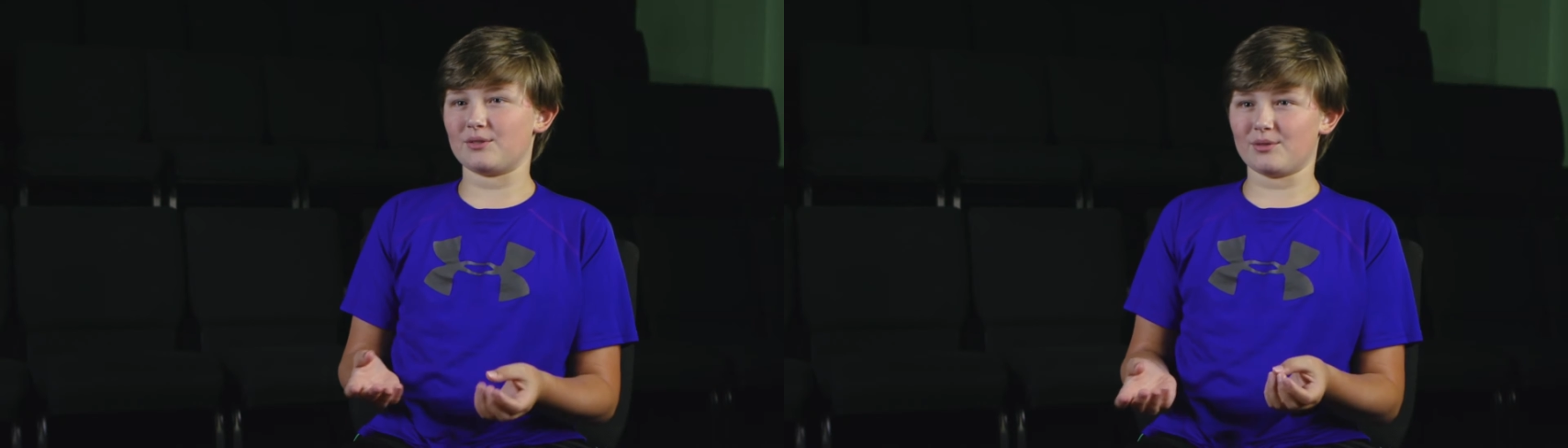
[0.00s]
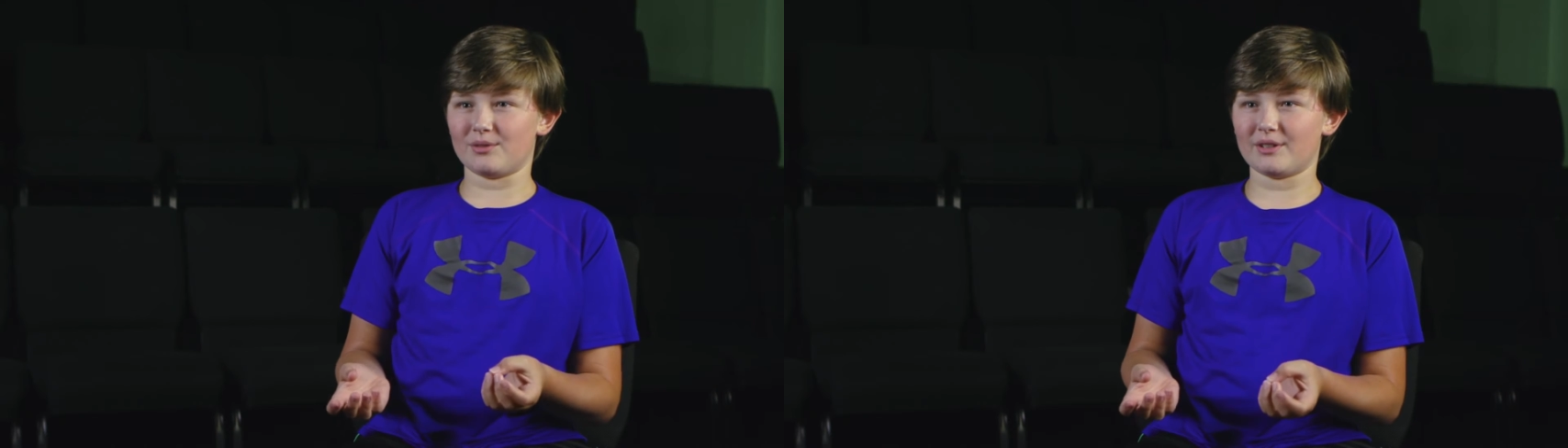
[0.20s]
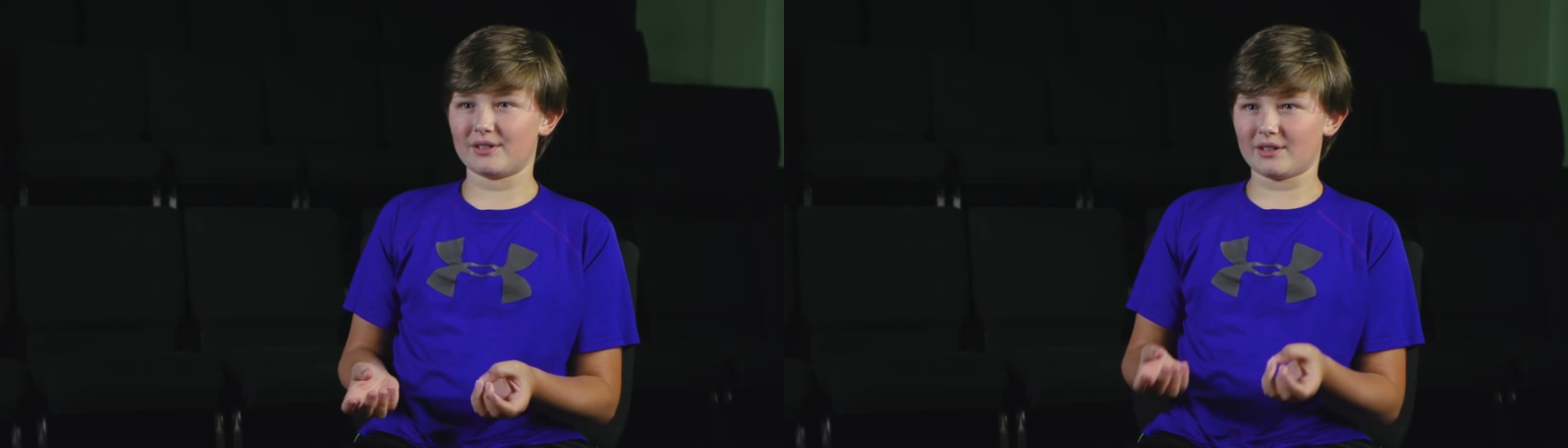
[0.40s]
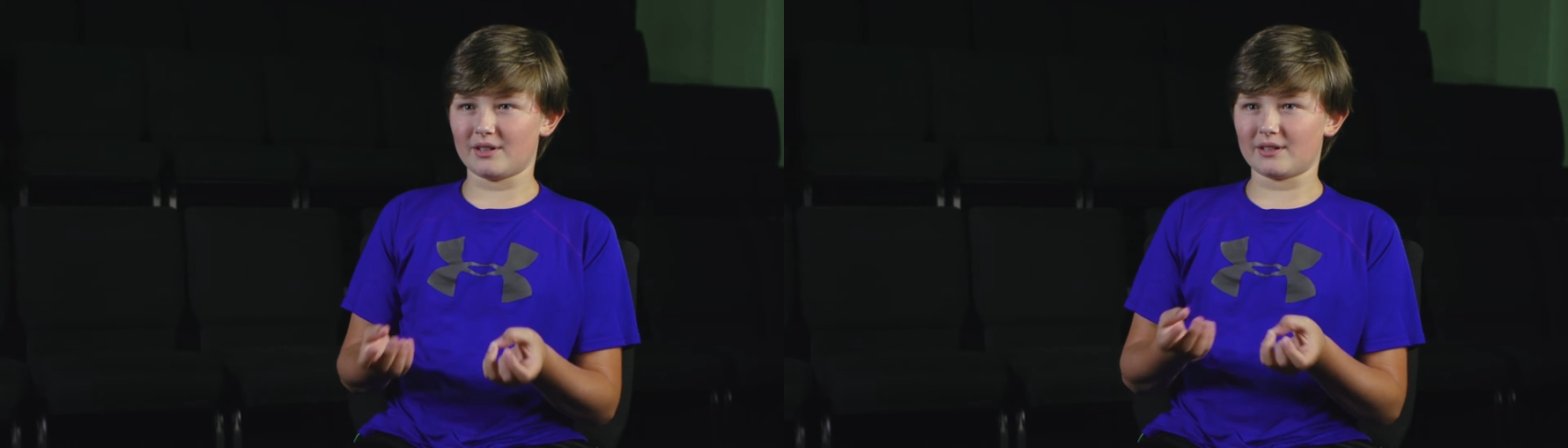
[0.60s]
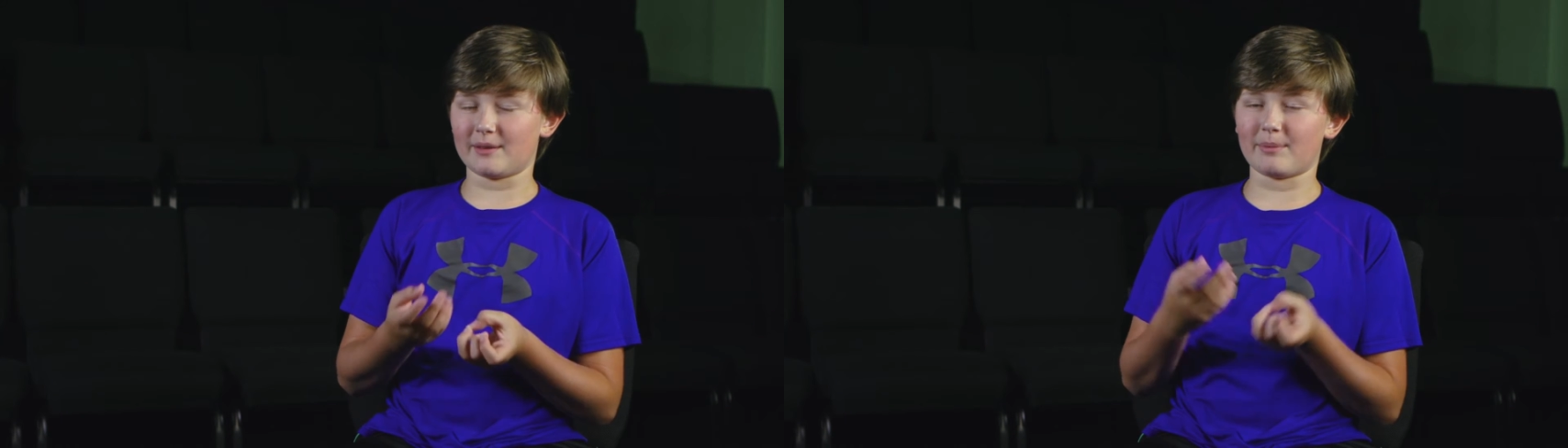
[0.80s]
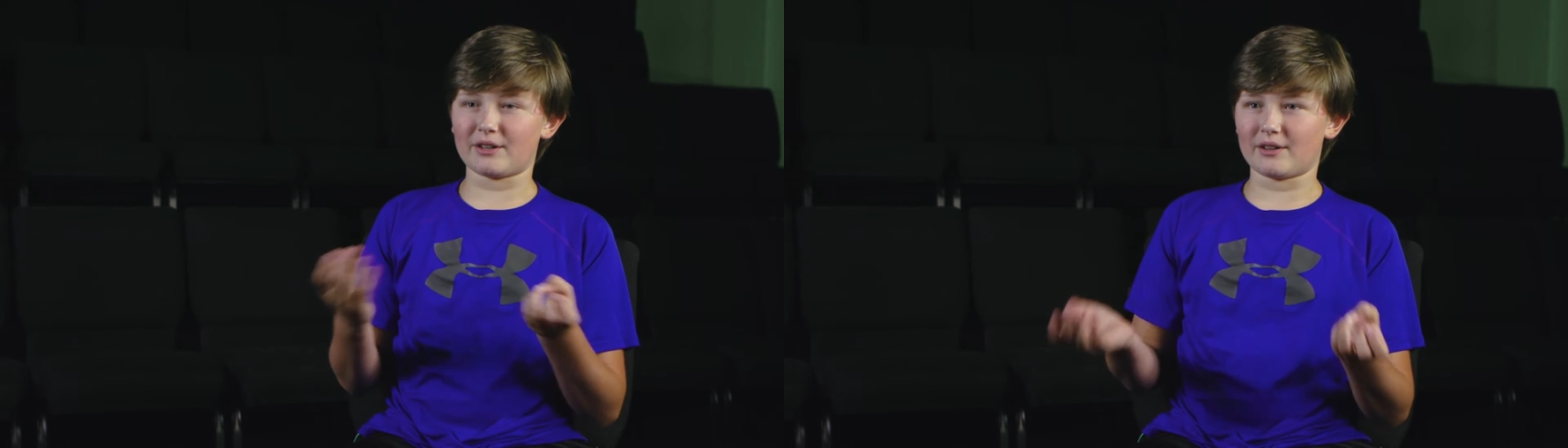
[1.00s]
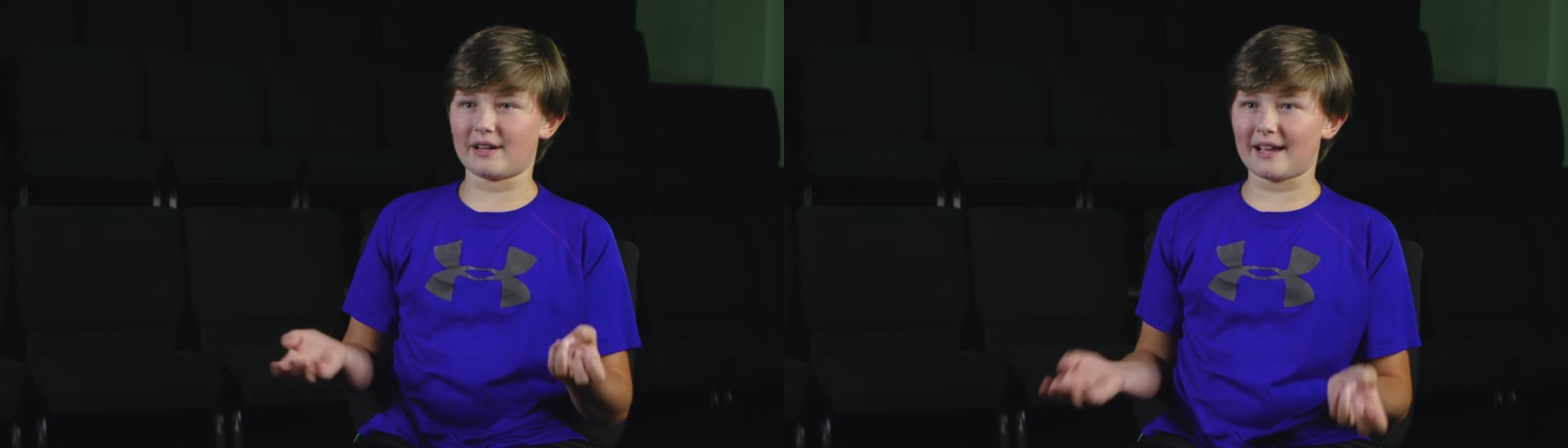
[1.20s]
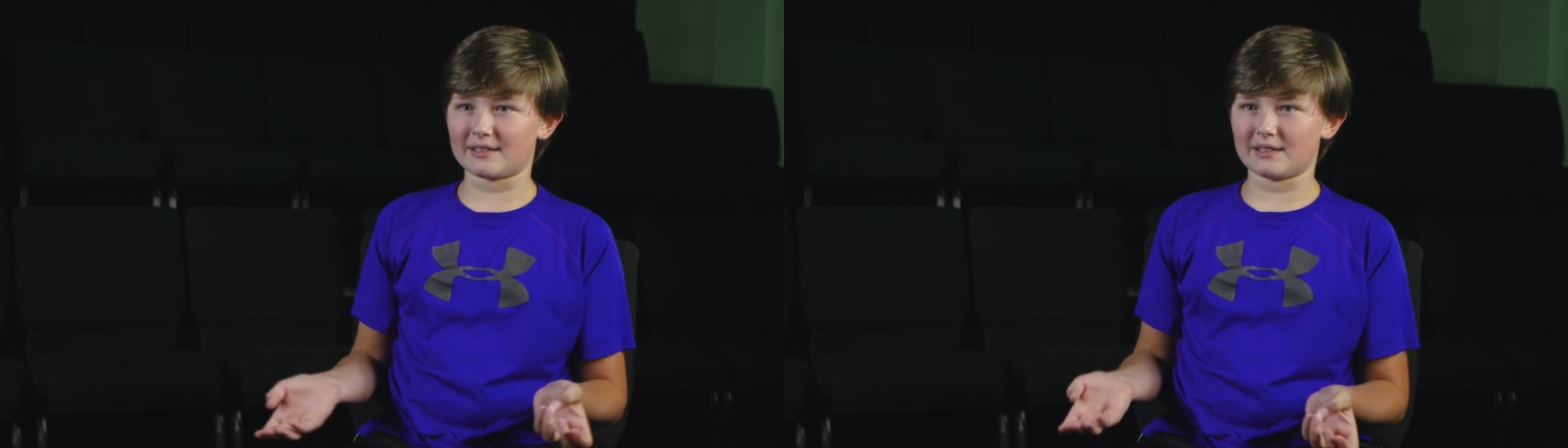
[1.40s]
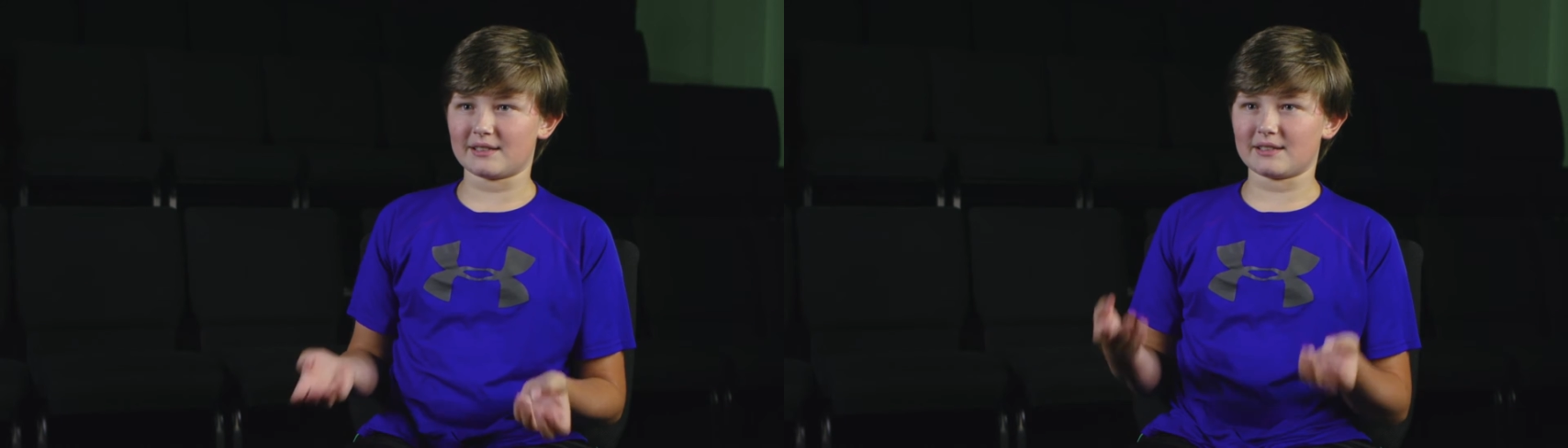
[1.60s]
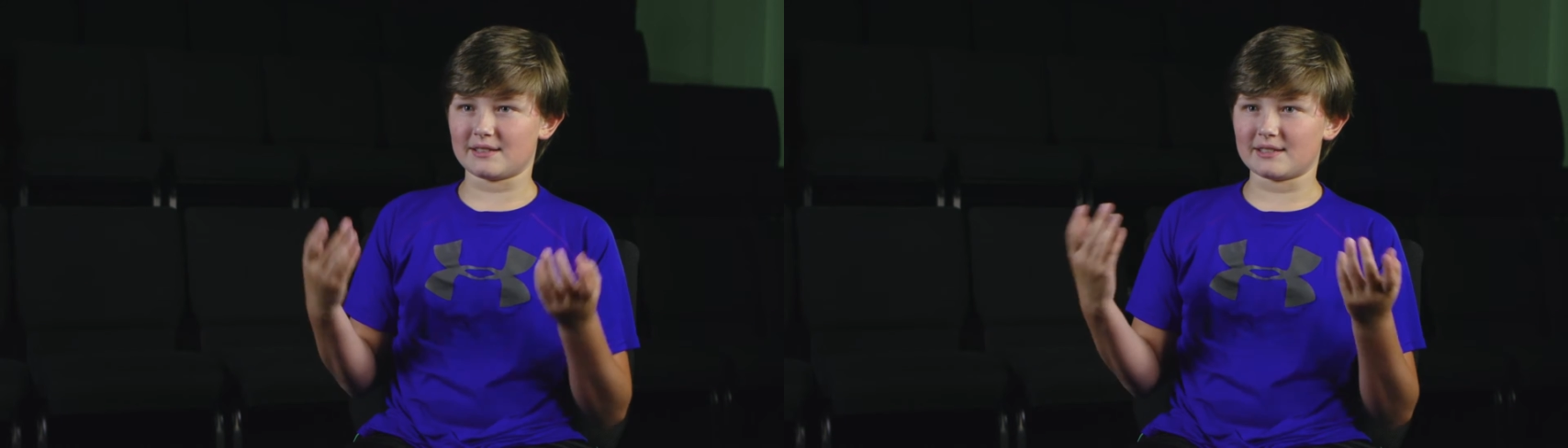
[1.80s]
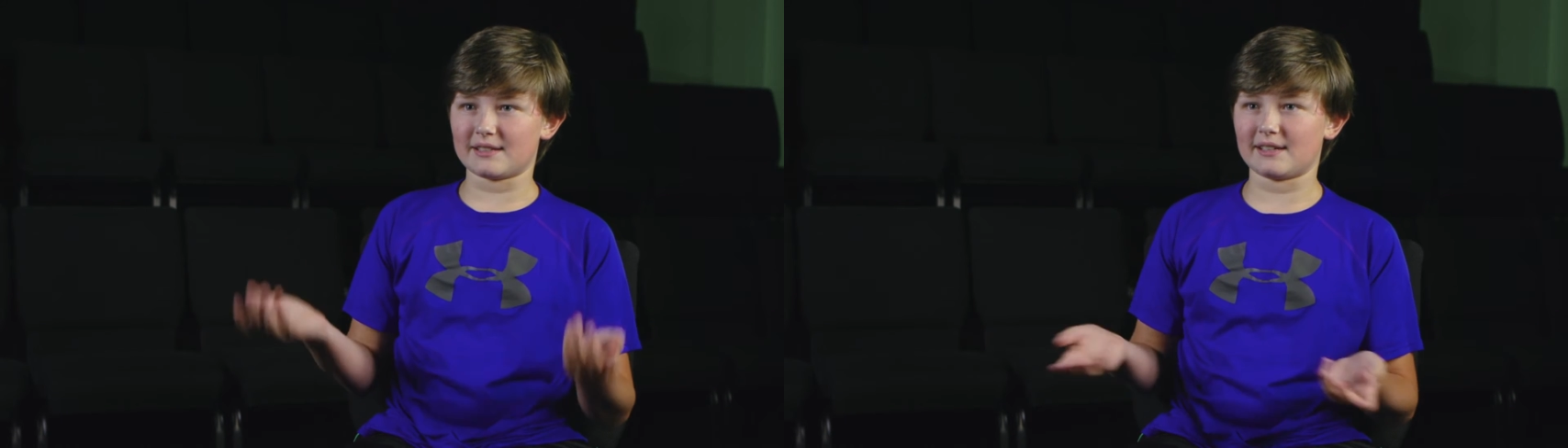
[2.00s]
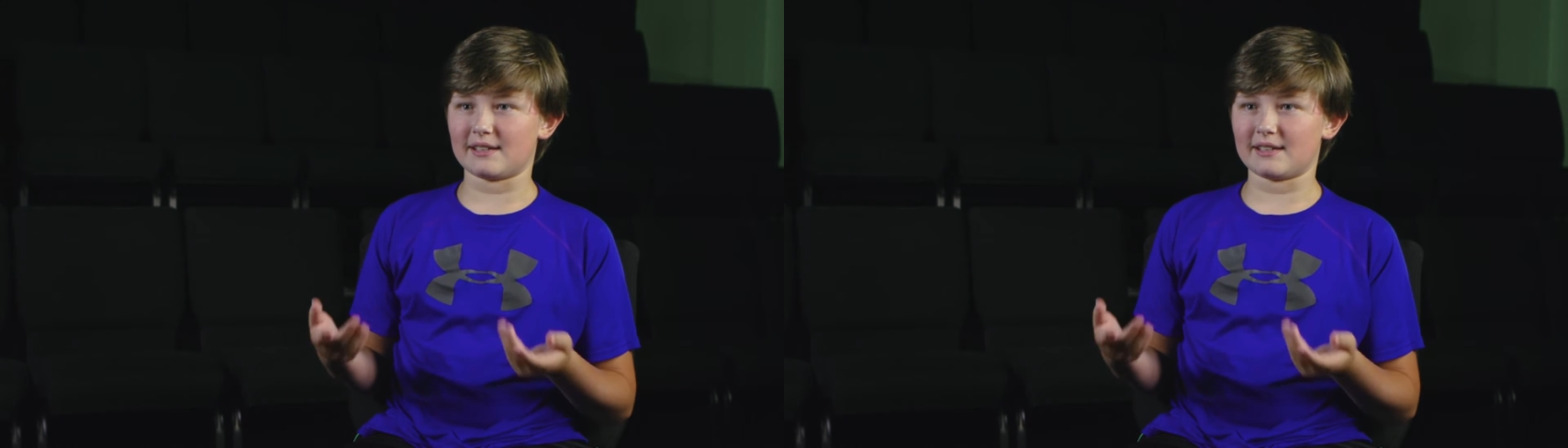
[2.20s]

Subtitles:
you get better at acting and singing